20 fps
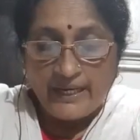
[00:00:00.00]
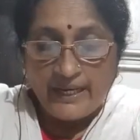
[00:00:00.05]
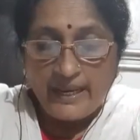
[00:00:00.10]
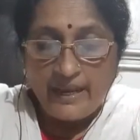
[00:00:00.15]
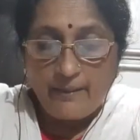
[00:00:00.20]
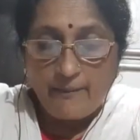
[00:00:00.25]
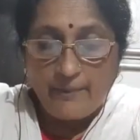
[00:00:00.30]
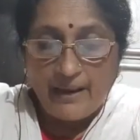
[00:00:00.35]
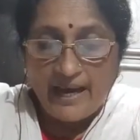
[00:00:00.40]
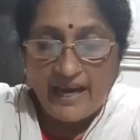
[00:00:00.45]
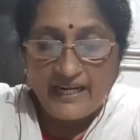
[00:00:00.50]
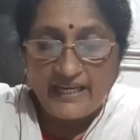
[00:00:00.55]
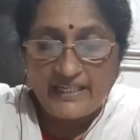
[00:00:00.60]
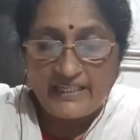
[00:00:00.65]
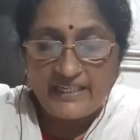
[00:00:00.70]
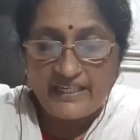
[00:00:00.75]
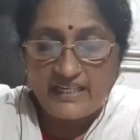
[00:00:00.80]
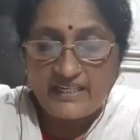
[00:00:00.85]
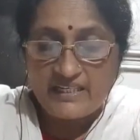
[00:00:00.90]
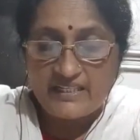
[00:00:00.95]
A ballad,
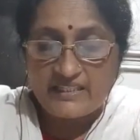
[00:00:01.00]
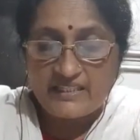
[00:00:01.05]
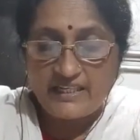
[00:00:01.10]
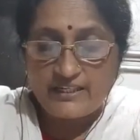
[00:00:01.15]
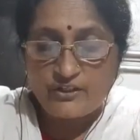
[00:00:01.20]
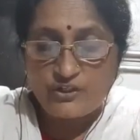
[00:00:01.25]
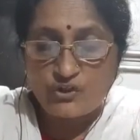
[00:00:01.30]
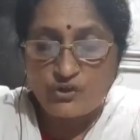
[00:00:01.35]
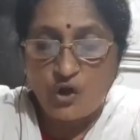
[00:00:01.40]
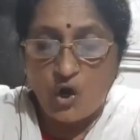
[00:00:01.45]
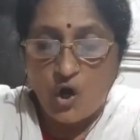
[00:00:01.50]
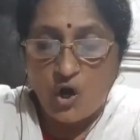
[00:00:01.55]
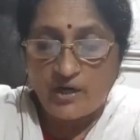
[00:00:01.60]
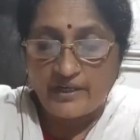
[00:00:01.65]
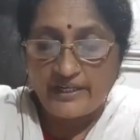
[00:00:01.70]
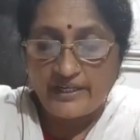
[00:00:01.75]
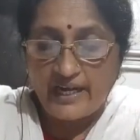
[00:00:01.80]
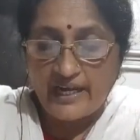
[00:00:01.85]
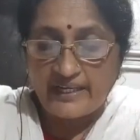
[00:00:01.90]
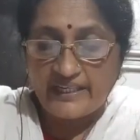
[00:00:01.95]
it is a
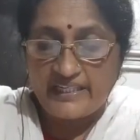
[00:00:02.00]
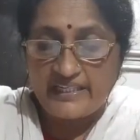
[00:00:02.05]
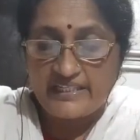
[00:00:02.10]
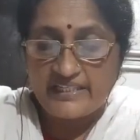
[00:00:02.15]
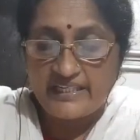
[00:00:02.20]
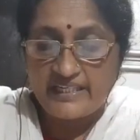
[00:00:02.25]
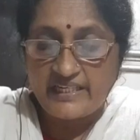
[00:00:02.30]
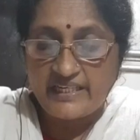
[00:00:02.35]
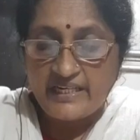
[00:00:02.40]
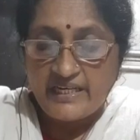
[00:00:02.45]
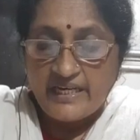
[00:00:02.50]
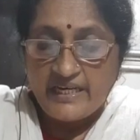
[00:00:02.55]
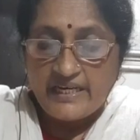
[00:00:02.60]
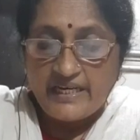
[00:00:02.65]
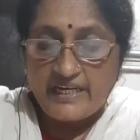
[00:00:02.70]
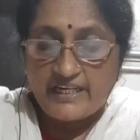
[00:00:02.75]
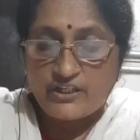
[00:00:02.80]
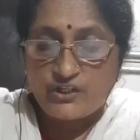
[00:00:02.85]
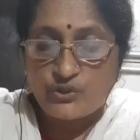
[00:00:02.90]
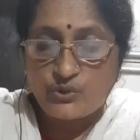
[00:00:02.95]
song narrating
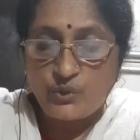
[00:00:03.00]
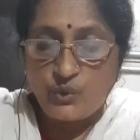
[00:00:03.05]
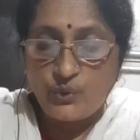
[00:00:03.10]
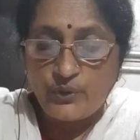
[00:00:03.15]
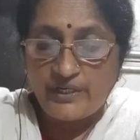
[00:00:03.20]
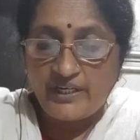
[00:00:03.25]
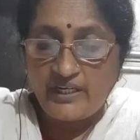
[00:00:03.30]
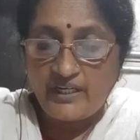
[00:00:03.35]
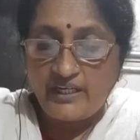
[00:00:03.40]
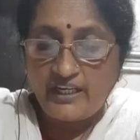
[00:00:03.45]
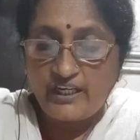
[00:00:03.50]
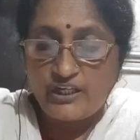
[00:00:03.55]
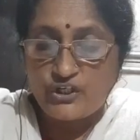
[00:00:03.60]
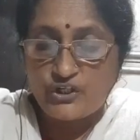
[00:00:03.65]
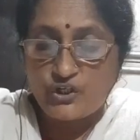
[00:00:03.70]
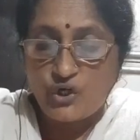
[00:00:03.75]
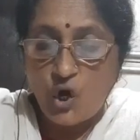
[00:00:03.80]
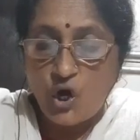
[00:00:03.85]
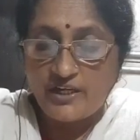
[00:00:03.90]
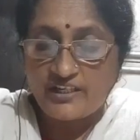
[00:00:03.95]
a story in
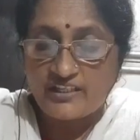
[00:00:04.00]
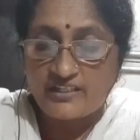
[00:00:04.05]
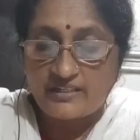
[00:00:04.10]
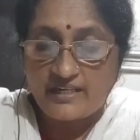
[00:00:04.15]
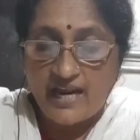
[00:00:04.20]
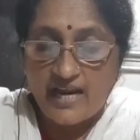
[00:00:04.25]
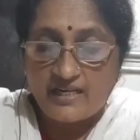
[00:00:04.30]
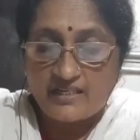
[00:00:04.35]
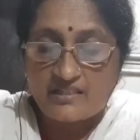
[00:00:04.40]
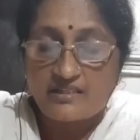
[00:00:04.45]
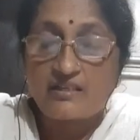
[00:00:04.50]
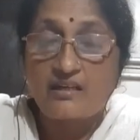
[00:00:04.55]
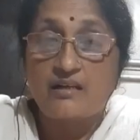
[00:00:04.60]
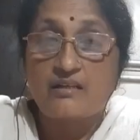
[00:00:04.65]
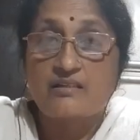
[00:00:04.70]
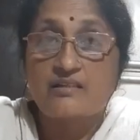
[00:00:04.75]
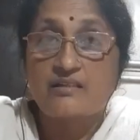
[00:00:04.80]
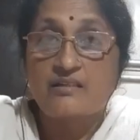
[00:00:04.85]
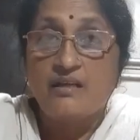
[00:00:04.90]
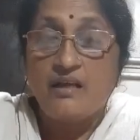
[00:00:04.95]
short
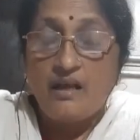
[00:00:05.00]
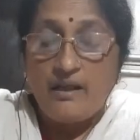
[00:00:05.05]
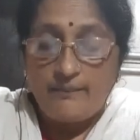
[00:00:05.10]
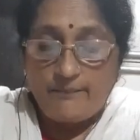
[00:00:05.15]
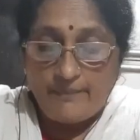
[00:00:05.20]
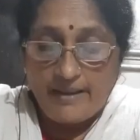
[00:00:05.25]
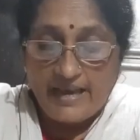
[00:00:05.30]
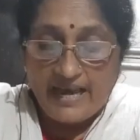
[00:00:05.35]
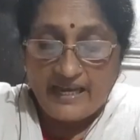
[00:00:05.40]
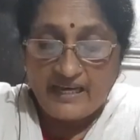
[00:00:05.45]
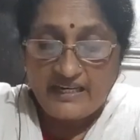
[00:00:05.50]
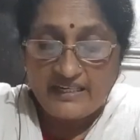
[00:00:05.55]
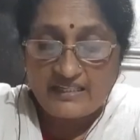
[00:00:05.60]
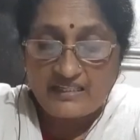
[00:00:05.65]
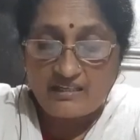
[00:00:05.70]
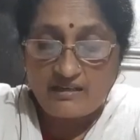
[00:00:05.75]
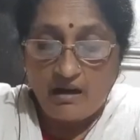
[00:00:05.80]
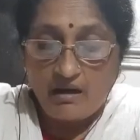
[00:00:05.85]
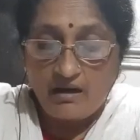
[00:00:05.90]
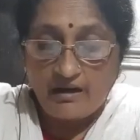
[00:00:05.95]
stanzas.
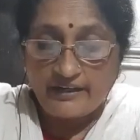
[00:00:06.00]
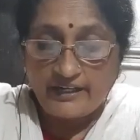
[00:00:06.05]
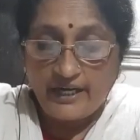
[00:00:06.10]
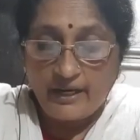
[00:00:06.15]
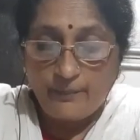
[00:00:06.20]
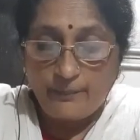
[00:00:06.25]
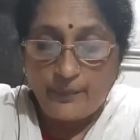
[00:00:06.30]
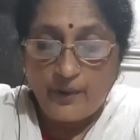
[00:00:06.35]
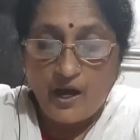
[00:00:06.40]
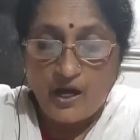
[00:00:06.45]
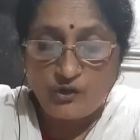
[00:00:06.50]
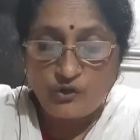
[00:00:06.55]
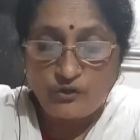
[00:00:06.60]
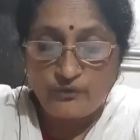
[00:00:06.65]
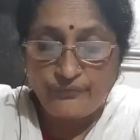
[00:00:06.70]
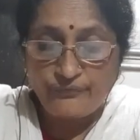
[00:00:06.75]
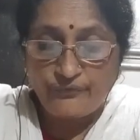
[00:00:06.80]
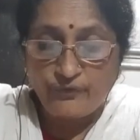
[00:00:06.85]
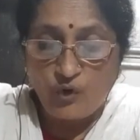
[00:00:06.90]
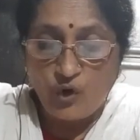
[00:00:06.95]
Ballads are a part
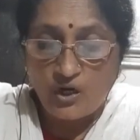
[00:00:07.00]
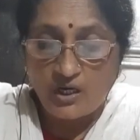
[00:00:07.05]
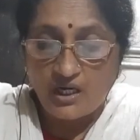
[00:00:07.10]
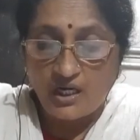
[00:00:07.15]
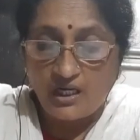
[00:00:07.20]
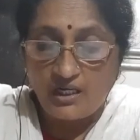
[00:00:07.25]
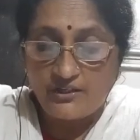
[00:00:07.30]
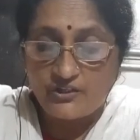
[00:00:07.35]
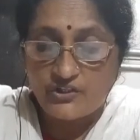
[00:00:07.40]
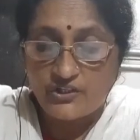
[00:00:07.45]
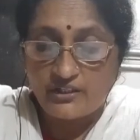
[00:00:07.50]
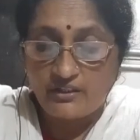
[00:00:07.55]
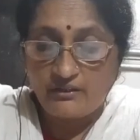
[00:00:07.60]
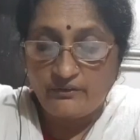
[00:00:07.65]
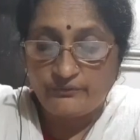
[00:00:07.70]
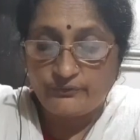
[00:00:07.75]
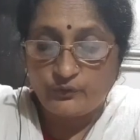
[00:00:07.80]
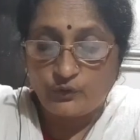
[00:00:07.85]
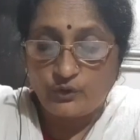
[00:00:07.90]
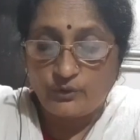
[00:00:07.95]
of folk culture,
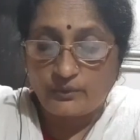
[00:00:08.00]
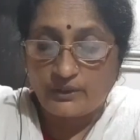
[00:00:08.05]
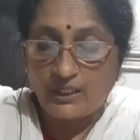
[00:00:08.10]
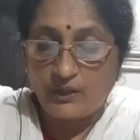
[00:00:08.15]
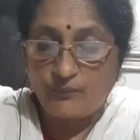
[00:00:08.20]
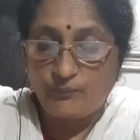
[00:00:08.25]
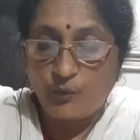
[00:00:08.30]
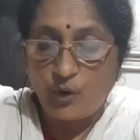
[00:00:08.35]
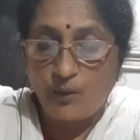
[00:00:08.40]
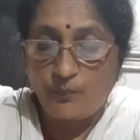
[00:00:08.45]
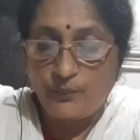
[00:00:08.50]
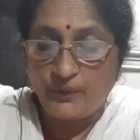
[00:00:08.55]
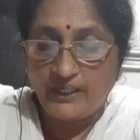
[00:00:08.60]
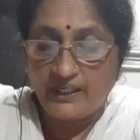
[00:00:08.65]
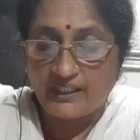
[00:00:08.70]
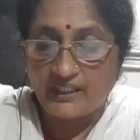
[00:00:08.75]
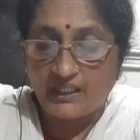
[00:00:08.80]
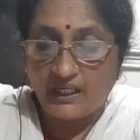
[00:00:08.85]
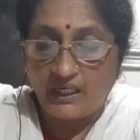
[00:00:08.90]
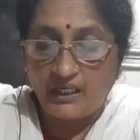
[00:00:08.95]
for
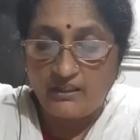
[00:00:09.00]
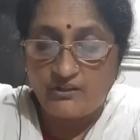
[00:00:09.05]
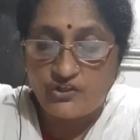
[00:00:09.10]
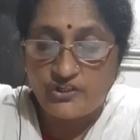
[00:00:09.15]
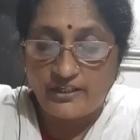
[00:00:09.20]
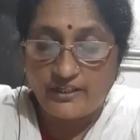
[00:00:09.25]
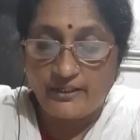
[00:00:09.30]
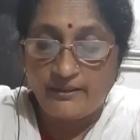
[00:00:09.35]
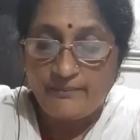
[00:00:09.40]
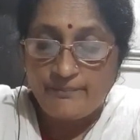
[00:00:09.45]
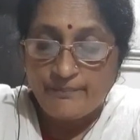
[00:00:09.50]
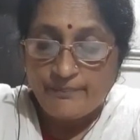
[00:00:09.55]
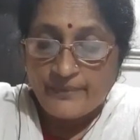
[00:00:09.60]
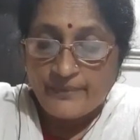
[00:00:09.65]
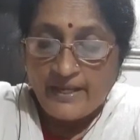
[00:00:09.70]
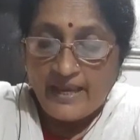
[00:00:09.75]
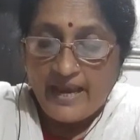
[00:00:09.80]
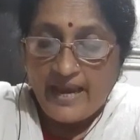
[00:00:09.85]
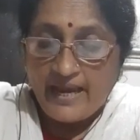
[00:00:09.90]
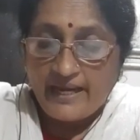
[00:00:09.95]
popular culture,
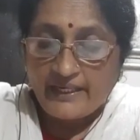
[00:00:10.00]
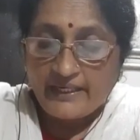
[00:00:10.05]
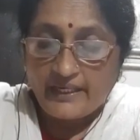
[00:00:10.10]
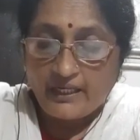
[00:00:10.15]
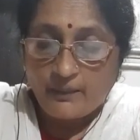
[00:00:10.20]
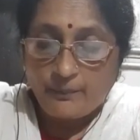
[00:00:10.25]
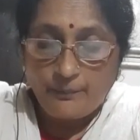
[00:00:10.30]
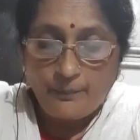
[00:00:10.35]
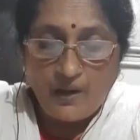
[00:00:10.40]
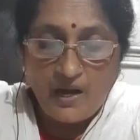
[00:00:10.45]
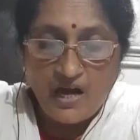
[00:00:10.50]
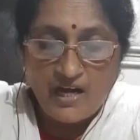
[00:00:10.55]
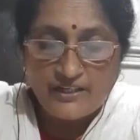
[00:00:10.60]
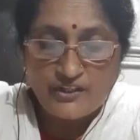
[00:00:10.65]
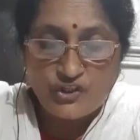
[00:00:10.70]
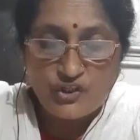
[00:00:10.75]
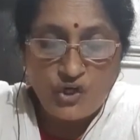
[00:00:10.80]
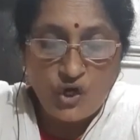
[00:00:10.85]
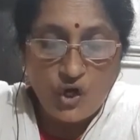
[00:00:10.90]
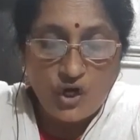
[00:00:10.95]
and are
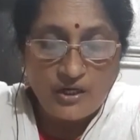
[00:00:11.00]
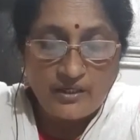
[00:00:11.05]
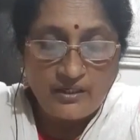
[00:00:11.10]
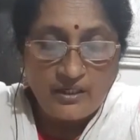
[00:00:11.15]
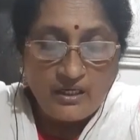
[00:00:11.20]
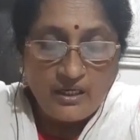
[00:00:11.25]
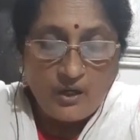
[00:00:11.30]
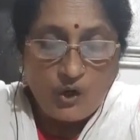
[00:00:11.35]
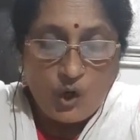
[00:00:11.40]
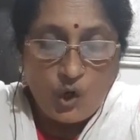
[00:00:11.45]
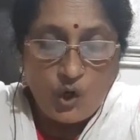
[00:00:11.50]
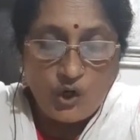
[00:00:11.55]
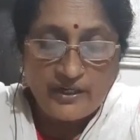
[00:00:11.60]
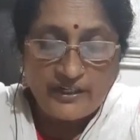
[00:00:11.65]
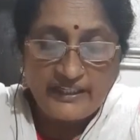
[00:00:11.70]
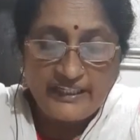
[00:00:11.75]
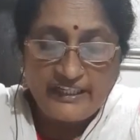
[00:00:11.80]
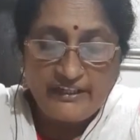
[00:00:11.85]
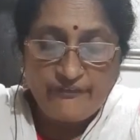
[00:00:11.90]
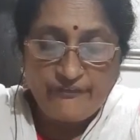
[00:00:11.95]
passed on
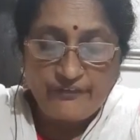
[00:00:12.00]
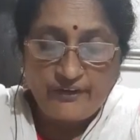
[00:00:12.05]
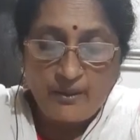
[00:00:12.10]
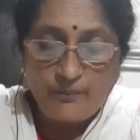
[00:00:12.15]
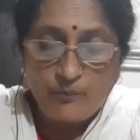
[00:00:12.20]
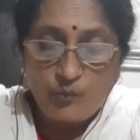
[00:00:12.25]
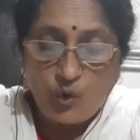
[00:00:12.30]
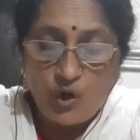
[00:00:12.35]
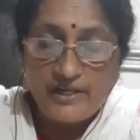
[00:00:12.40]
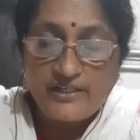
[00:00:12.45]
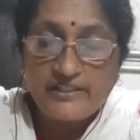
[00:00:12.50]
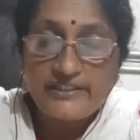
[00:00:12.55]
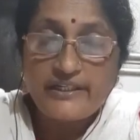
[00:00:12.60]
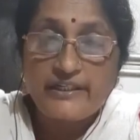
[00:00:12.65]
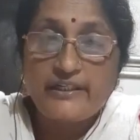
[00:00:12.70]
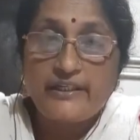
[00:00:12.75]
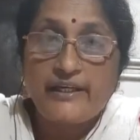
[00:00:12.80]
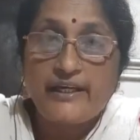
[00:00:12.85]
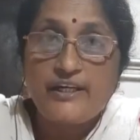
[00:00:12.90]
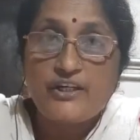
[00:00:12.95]
orally from one
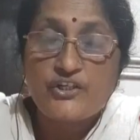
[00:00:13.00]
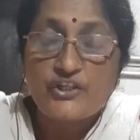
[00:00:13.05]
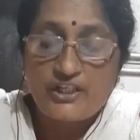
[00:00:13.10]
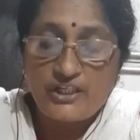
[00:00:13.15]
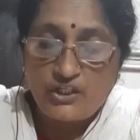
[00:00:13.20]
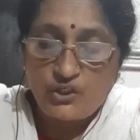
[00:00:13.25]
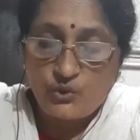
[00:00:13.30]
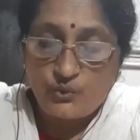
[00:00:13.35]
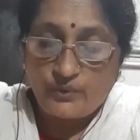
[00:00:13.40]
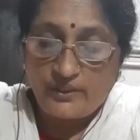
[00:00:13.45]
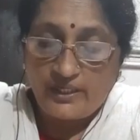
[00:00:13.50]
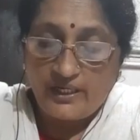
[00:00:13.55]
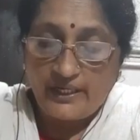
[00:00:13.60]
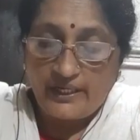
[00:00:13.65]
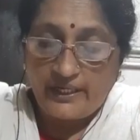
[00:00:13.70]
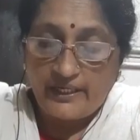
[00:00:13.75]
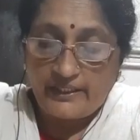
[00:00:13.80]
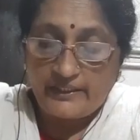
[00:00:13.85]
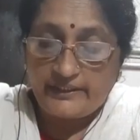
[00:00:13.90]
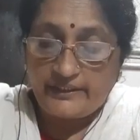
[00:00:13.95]
generation to the
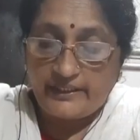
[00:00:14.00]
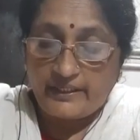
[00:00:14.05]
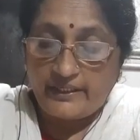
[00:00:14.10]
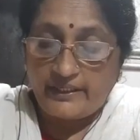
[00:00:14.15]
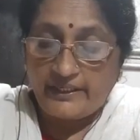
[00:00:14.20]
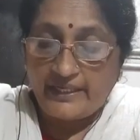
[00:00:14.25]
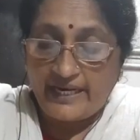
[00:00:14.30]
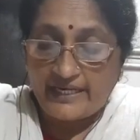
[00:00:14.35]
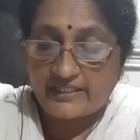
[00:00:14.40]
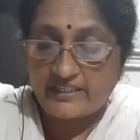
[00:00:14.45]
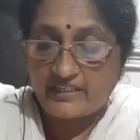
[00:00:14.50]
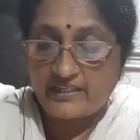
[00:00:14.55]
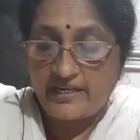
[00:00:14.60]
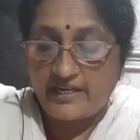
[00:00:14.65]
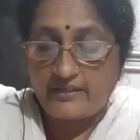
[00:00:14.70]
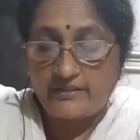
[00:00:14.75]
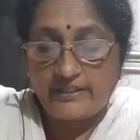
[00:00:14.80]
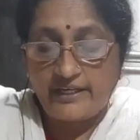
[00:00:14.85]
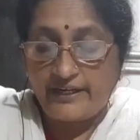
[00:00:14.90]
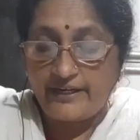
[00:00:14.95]
next
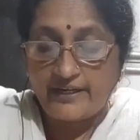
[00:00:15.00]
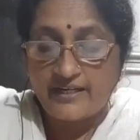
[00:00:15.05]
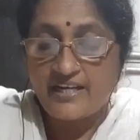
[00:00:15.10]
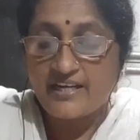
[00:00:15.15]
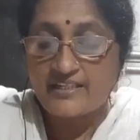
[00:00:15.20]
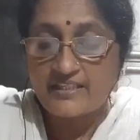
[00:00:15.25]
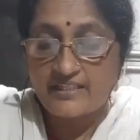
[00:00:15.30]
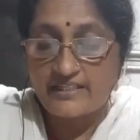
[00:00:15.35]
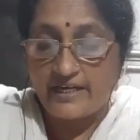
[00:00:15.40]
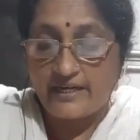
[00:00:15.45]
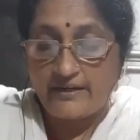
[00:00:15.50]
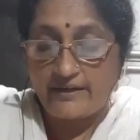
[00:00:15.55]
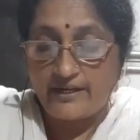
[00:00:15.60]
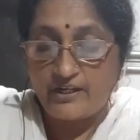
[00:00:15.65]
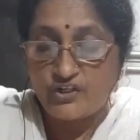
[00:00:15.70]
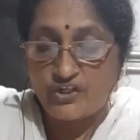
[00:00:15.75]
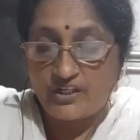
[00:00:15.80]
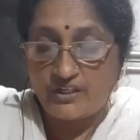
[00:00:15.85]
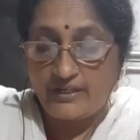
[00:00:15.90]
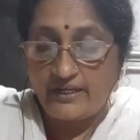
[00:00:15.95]

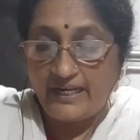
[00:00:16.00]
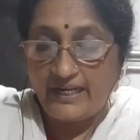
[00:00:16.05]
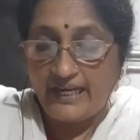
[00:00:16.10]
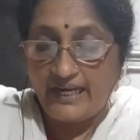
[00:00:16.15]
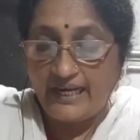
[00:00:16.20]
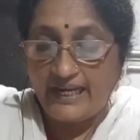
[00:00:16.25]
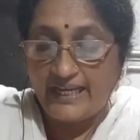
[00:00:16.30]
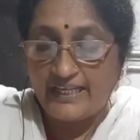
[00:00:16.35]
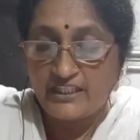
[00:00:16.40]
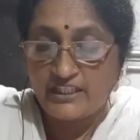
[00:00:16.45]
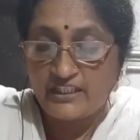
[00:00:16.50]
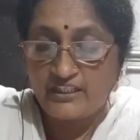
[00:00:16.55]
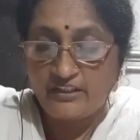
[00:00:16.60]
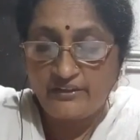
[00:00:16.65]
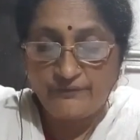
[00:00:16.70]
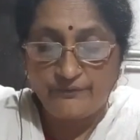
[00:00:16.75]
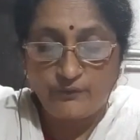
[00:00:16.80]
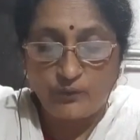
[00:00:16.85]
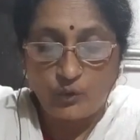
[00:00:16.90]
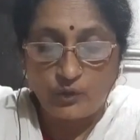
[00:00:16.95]
generation. A Legend
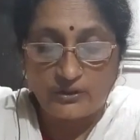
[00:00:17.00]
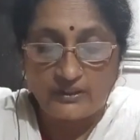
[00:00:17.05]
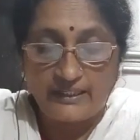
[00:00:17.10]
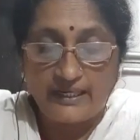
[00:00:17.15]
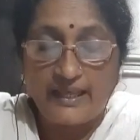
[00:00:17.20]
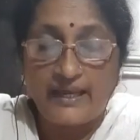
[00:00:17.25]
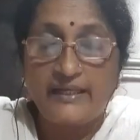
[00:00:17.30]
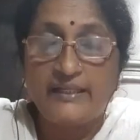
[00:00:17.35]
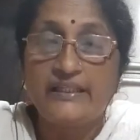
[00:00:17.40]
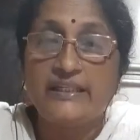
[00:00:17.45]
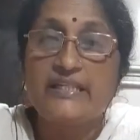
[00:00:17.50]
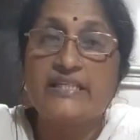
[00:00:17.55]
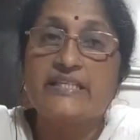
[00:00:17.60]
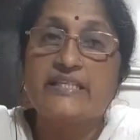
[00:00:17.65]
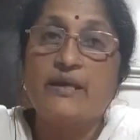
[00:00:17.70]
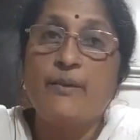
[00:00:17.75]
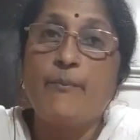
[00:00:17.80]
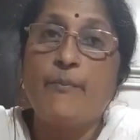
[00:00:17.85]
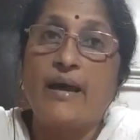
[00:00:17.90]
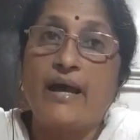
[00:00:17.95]
of Northland is
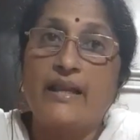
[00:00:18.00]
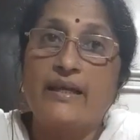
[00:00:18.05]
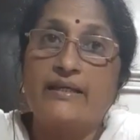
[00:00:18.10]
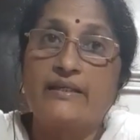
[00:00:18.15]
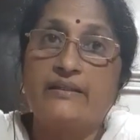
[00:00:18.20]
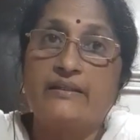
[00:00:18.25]
a ballad.